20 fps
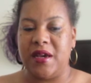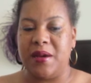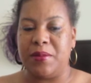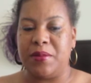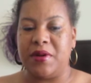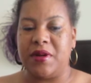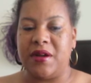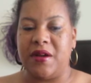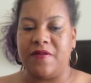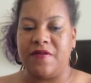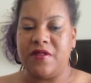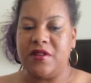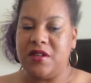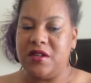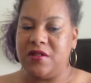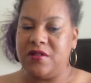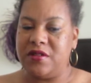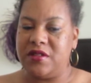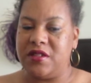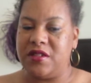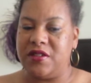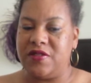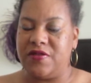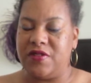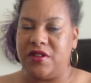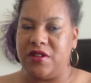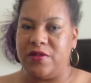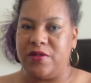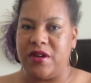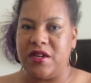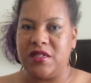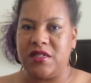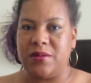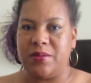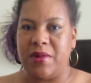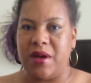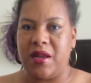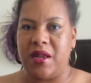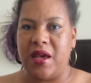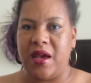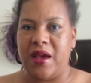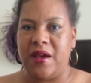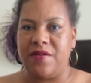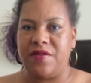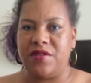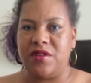I'm going to have to deal with this for the rest of my life,